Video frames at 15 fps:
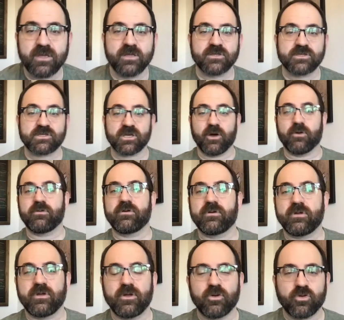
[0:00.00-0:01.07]
So,
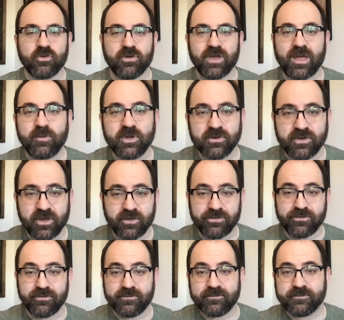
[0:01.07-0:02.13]
grab your adult.